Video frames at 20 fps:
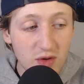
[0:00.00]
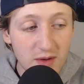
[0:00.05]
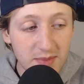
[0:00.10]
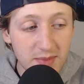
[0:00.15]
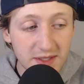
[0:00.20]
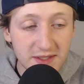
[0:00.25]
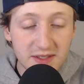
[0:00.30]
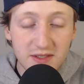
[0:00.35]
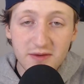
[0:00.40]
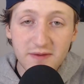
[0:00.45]

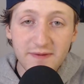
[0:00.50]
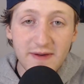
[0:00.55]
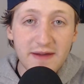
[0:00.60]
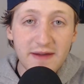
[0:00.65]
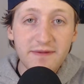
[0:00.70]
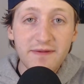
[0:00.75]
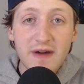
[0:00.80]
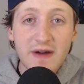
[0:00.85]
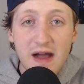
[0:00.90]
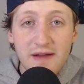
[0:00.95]
Pistons are
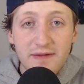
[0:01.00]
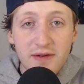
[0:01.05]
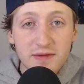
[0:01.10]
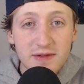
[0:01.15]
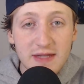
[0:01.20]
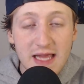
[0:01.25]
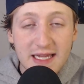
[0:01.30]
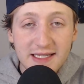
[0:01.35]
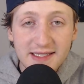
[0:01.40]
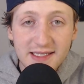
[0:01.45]
5-5 over the
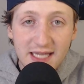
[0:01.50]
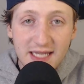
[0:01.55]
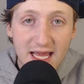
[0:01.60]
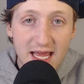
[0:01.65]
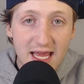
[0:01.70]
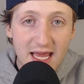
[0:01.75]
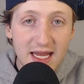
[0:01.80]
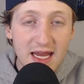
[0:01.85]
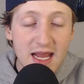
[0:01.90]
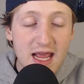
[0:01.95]
last 10,
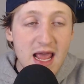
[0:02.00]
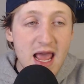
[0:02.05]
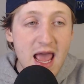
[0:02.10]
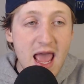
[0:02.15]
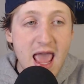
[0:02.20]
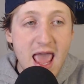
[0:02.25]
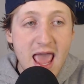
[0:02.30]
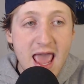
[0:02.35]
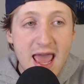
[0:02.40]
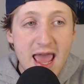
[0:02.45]

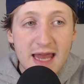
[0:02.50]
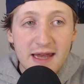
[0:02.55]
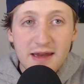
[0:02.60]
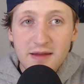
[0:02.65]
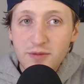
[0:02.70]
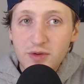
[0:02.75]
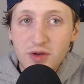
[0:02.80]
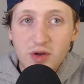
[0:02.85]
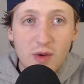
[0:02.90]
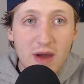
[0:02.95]
and
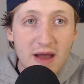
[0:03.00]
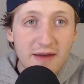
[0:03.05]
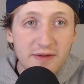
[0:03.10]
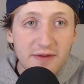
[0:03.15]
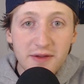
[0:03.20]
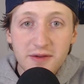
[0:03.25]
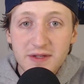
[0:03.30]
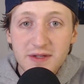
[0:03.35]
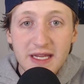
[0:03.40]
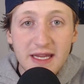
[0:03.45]
you have other
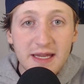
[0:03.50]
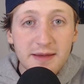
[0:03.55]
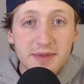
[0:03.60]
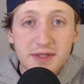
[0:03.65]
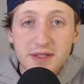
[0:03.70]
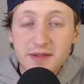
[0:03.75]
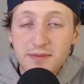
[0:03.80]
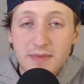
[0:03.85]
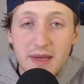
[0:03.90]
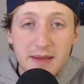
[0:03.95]
teams
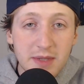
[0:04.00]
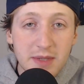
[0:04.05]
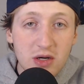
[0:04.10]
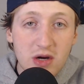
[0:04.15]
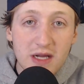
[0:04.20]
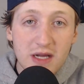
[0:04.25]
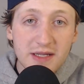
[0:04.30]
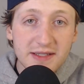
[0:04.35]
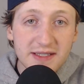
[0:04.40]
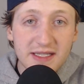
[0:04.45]
maybe
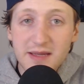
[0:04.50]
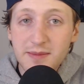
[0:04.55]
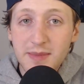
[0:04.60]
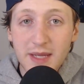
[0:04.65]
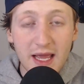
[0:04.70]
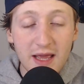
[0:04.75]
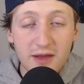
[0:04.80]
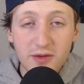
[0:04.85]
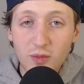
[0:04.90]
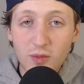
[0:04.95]
across the NBA on
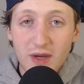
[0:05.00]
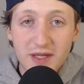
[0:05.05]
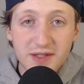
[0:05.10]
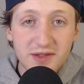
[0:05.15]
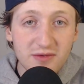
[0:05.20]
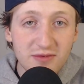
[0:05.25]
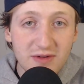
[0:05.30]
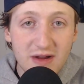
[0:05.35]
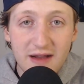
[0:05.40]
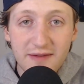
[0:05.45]
the Western
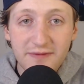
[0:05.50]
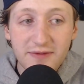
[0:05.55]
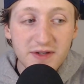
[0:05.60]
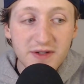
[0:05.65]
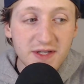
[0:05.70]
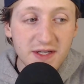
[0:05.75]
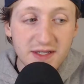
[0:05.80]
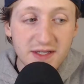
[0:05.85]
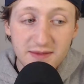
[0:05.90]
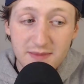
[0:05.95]
Conference, such
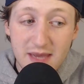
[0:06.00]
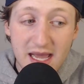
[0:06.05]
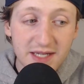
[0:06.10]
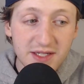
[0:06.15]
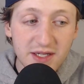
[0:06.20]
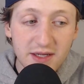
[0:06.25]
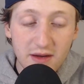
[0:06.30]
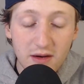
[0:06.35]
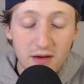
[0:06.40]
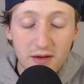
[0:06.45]
as Magic
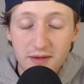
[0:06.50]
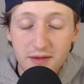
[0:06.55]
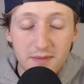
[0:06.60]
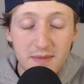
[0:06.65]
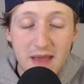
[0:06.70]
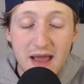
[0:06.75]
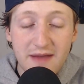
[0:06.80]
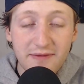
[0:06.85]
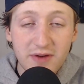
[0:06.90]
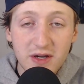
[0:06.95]
or the
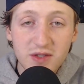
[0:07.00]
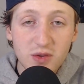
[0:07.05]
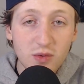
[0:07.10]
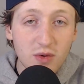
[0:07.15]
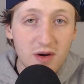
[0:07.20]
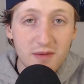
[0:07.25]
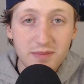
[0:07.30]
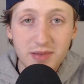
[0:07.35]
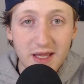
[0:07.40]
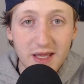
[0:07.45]
Mavericks, who are
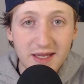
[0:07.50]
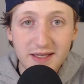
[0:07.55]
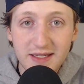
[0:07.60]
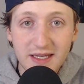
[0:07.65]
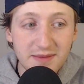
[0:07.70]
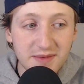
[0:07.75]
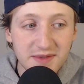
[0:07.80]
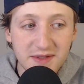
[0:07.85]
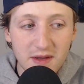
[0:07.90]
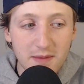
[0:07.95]
playing teams
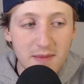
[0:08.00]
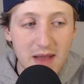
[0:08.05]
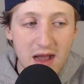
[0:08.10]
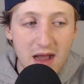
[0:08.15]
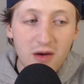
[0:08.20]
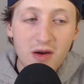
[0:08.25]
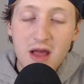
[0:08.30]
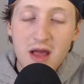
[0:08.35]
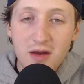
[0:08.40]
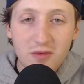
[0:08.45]
somehow,
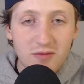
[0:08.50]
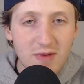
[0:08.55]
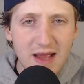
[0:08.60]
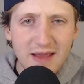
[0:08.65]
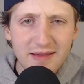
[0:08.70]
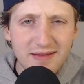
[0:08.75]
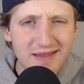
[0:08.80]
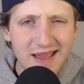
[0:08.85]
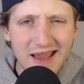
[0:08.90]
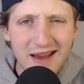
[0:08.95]
right?
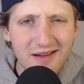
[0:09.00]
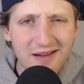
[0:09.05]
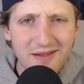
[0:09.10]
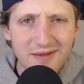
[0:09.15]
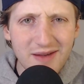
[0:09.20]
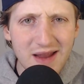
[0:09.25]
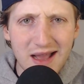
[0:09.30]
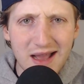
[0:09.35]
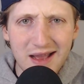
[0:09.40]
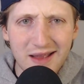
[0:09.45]
They're
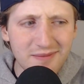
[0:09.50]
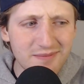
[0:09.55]
not